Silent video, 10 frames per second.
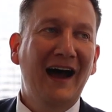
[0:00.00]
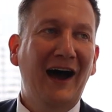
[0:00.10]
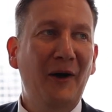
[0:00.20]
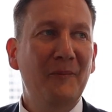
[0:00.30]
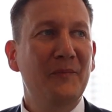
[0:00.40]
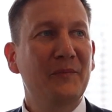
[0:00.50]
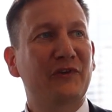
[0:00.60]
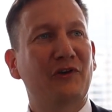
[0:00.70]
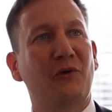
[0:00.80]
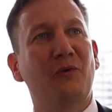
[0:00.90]

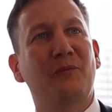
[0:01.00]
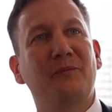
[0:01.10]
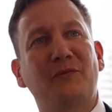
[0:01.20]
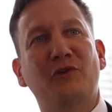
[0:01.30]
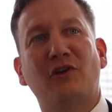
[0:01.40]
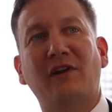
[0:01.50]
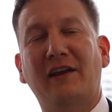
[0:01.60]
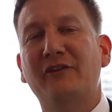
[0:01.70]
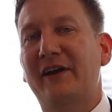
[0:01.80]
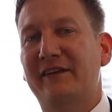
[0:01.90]
So do not
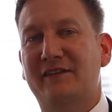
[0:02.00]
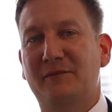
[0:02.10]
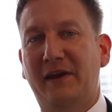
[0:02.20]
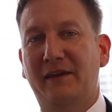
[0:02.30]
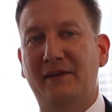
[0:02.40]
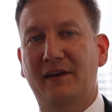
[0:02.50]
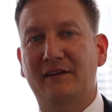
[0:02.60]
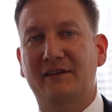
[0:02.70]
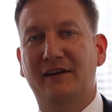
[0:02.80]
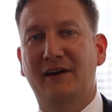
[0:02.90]
underestimate that.